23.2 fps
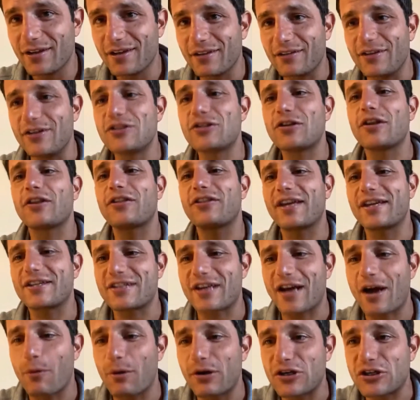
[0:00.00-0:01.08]
these are the things that
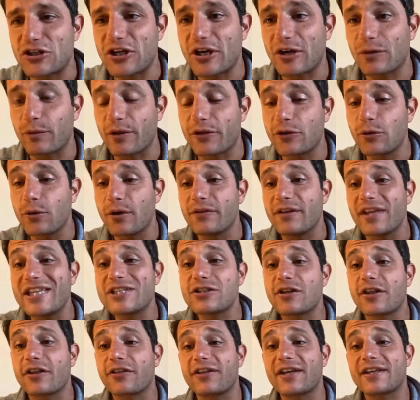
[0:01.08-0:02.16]
I want to share with you, and these
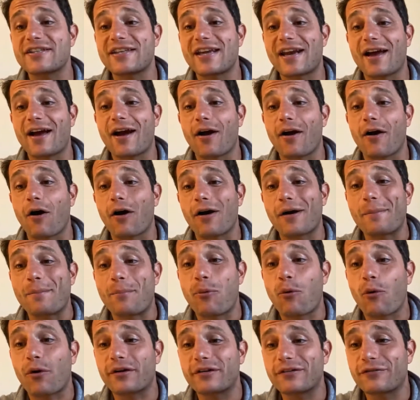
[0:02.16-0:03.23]
are the things that are
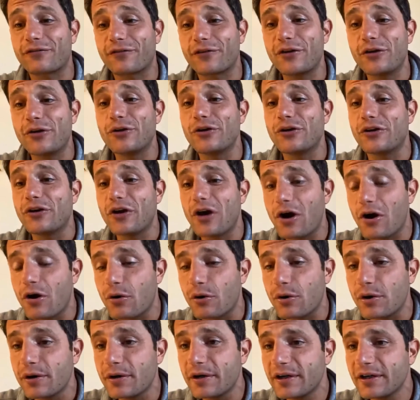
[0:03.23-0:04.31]
important for you to
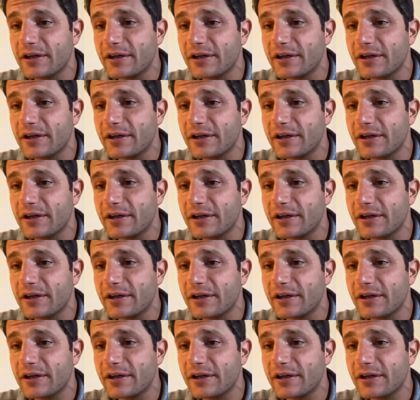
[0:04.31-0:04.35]
know,